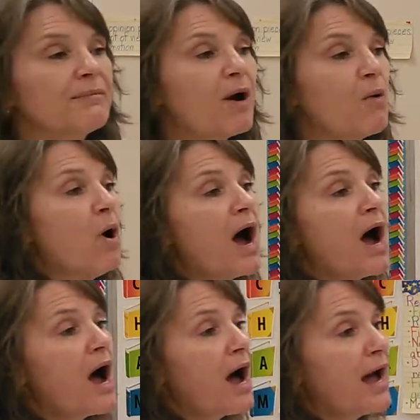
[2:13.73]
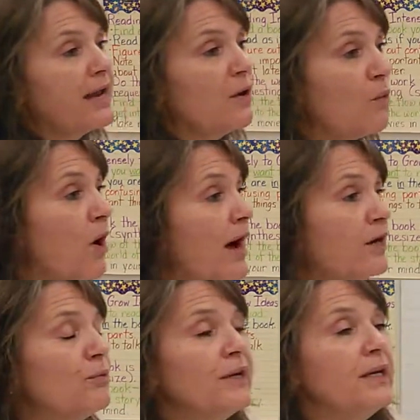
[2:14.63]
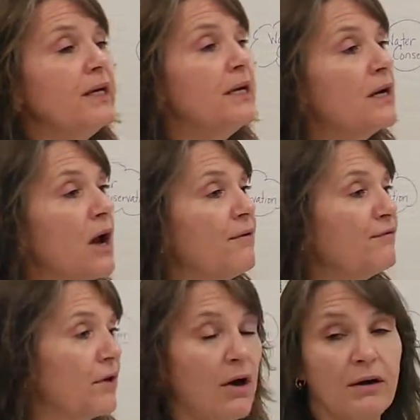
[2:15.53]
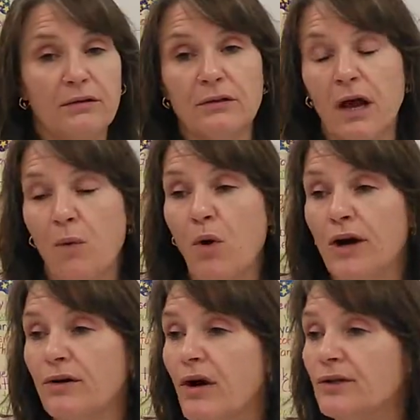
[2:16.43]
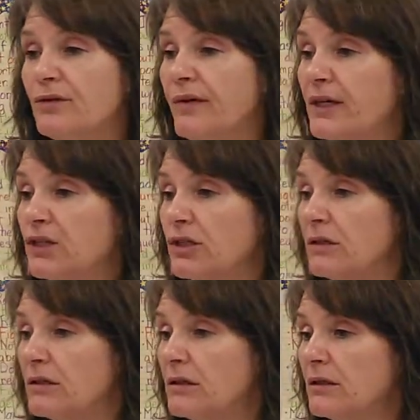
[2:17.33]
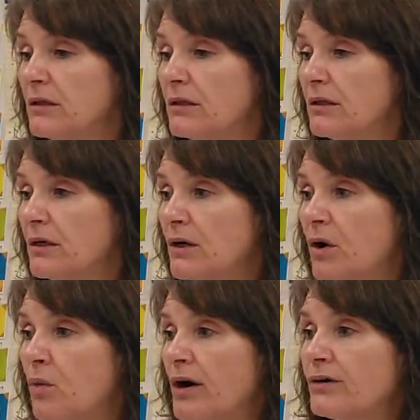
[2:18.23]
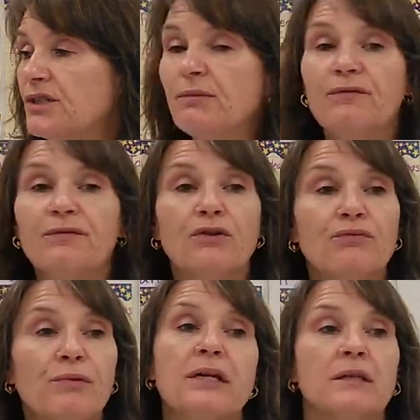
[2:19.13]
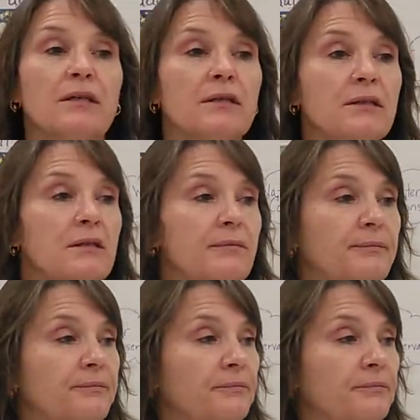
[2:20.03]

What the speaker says: to think about why. Why do we need water conservation? What are some of the reasons?